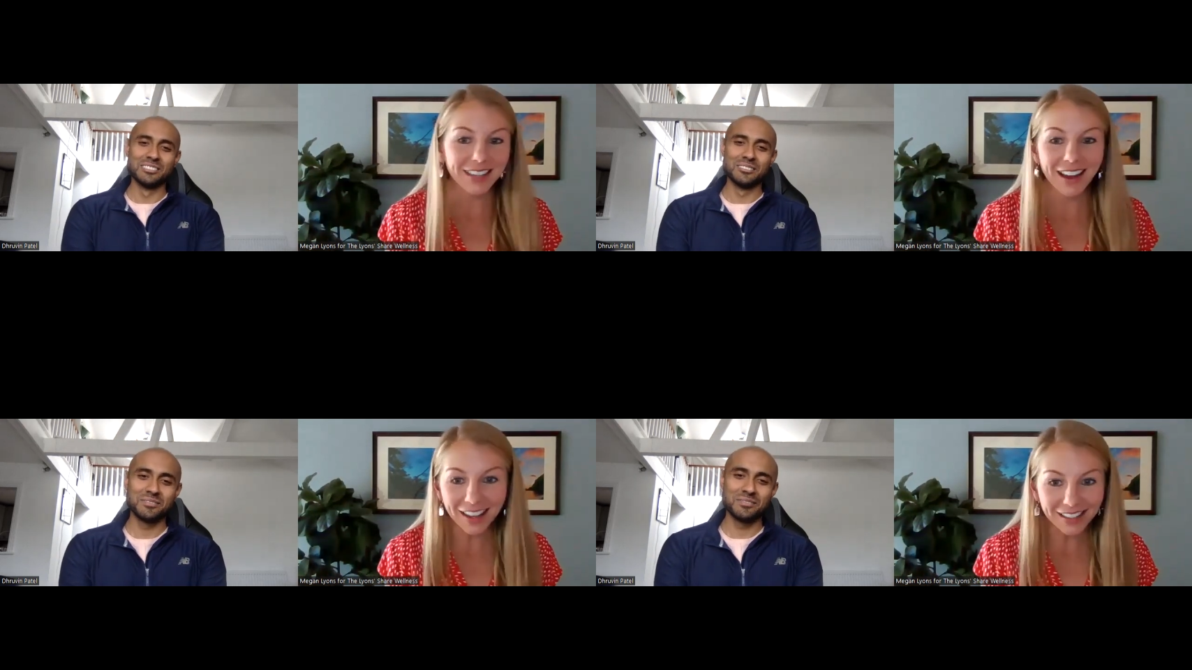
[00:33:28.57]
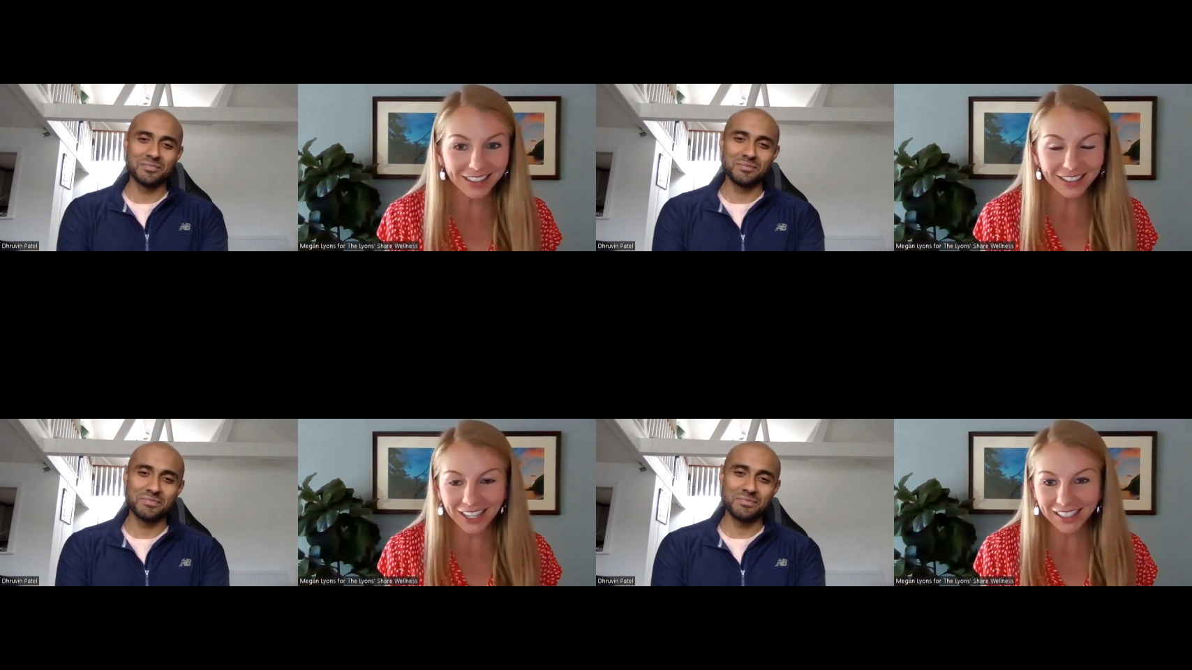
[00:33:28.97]
Speaker 1: is
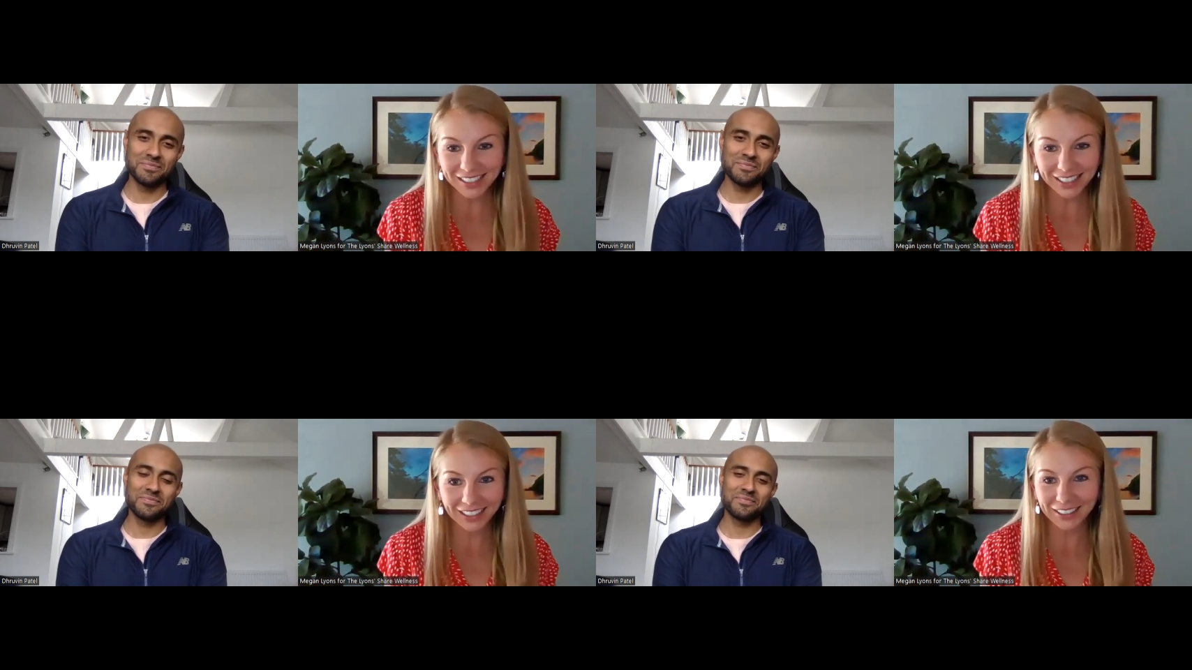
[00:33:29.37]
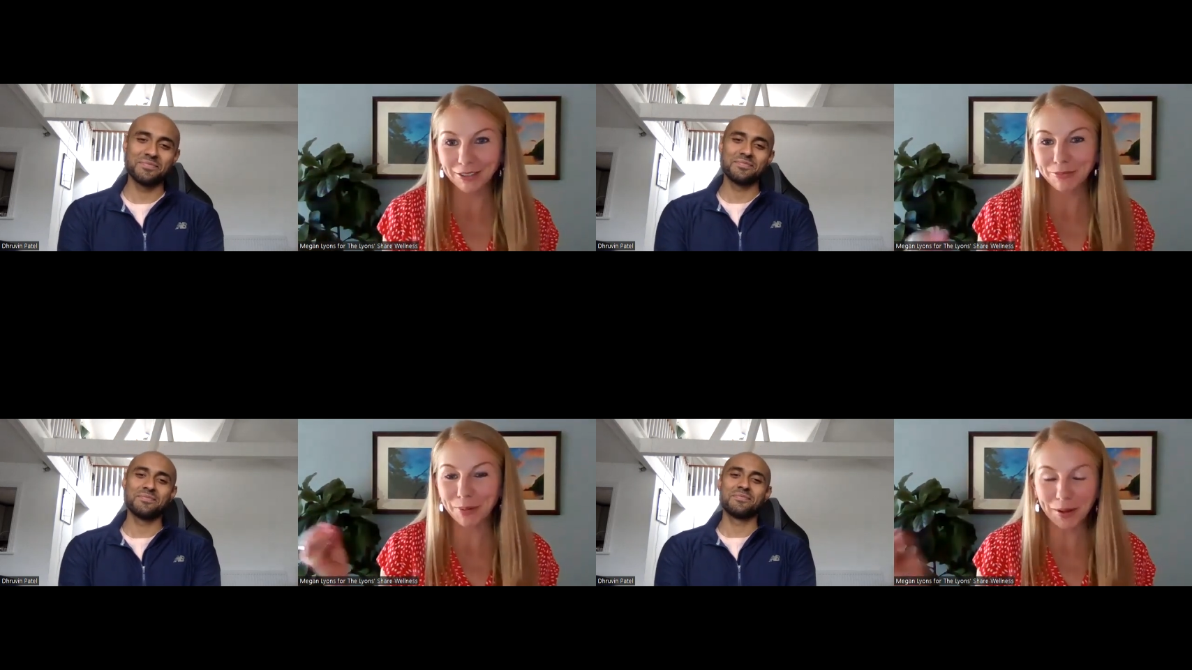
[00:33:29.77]
not suggesting
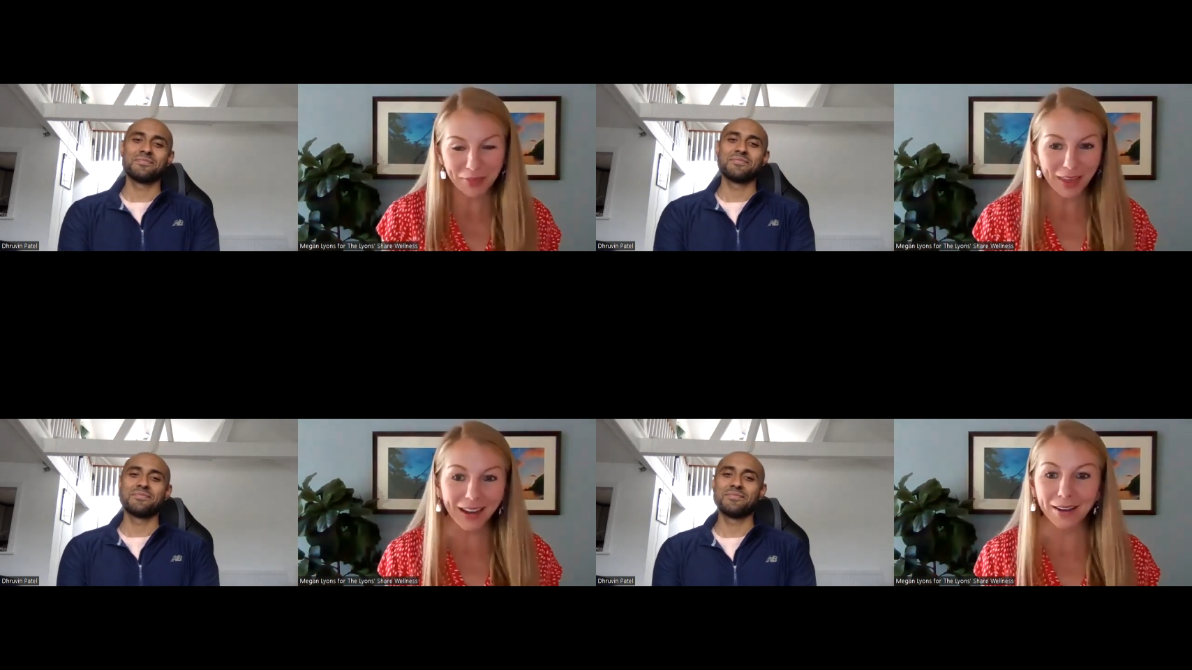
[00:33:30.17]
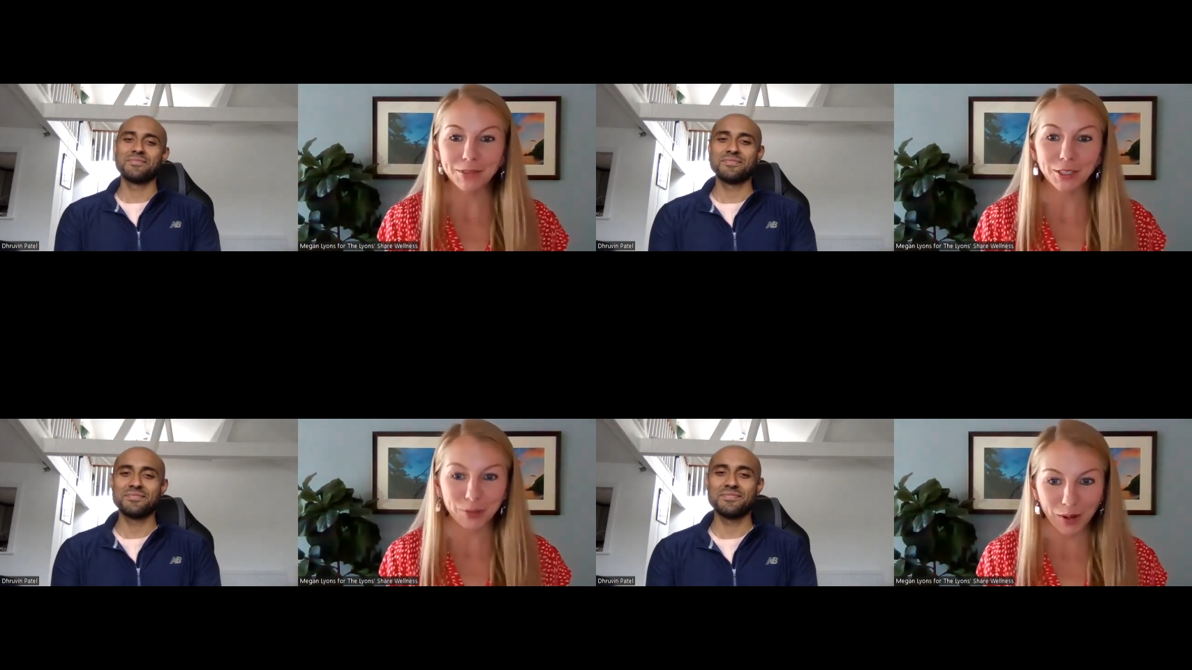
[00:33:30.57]
you bump that
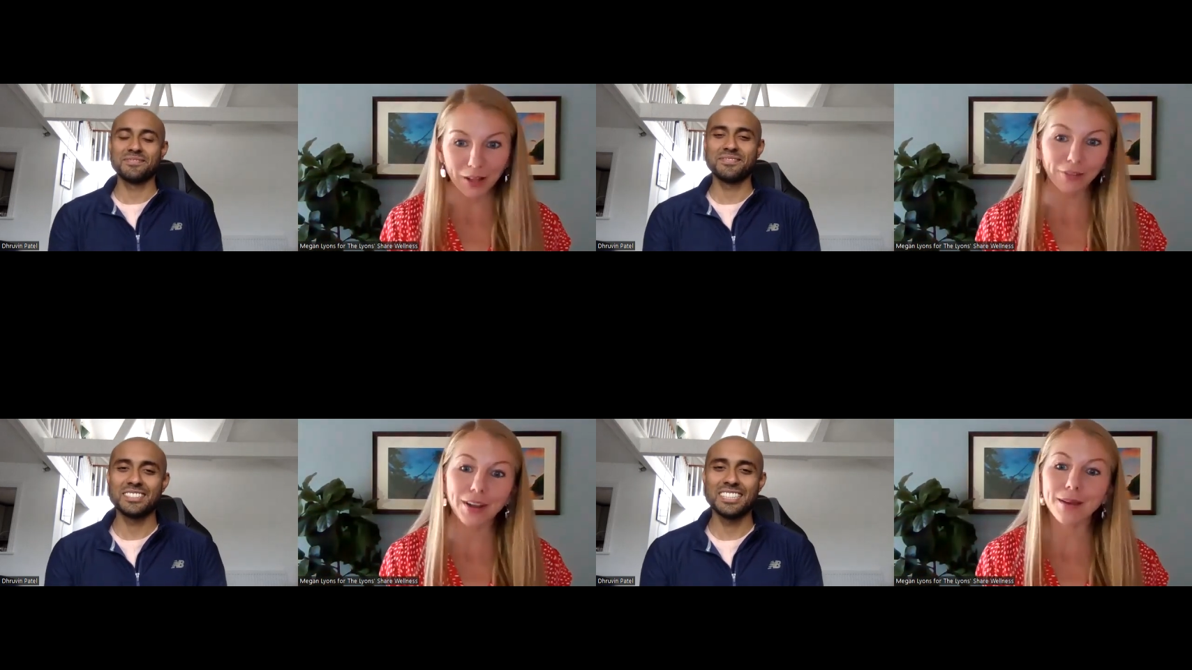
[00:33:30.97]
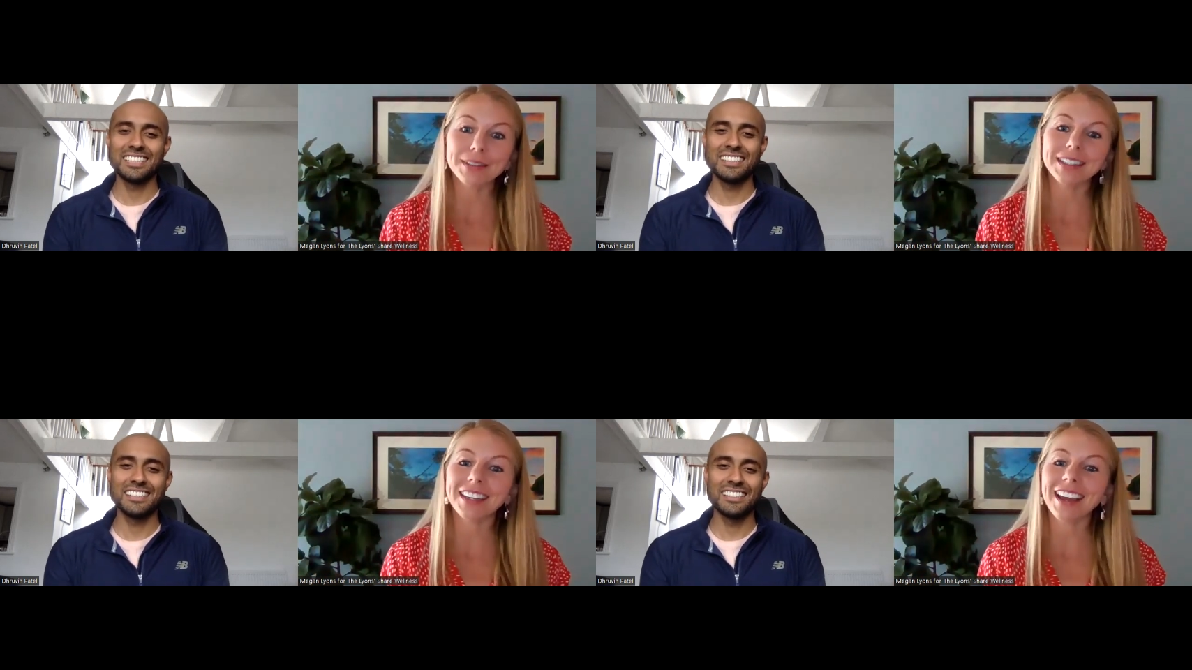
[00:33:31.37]
up to 12 cups a